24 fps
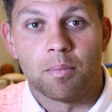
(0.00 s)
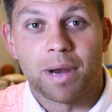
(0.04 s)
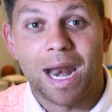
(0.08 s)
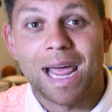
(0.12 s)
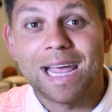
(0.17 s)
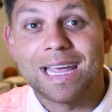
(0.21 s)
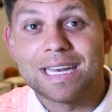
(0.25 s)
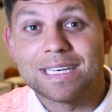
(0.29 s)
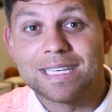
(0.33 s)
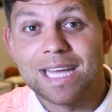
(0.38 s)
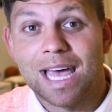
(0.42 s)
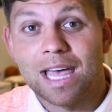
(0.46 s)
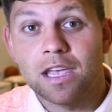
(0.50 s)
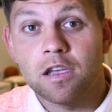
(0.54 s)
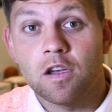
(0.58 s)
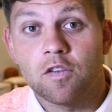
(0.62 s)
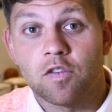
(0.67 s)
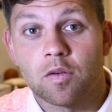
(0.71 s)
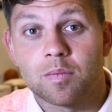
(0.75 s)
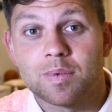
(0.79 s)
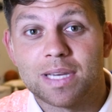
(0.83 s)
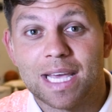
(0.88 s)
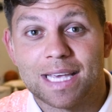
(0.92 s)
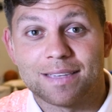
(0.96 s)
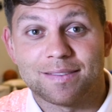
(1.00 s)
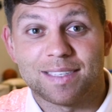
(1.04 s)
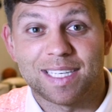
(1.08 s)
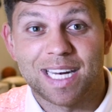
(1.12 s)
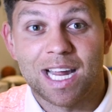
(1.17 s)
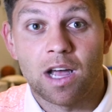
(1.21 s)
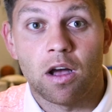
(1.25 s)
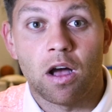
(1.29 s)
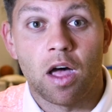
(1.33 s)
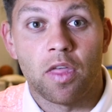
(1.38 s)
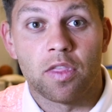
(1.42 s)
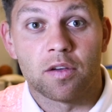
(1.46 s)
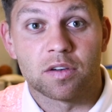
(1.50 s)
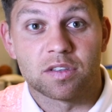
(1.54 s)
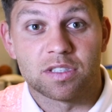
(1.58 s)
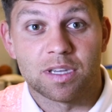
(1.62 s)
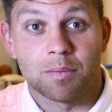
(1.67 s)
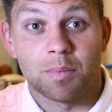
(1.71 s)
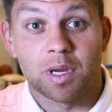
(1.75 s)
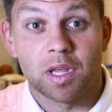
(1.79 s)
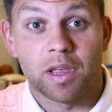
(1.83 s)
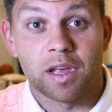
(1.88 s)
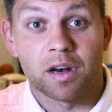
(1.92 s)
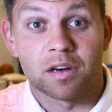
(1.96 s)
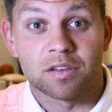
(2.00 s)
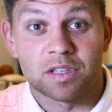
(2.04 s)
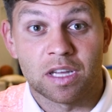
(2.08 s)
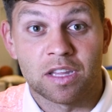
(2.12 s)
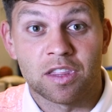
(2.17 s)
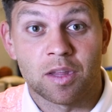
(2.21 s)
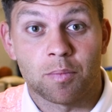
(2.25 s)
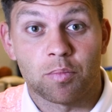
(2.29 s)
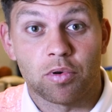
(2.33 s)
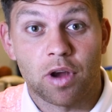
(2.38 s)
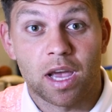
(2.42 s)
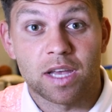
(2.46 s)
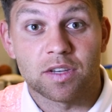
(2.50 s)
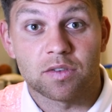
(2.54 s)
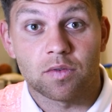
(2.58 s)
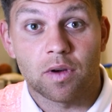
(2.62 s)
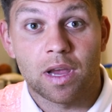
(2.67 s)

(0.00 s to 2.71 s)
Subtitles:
But I can tell you from testing out other simulators in the price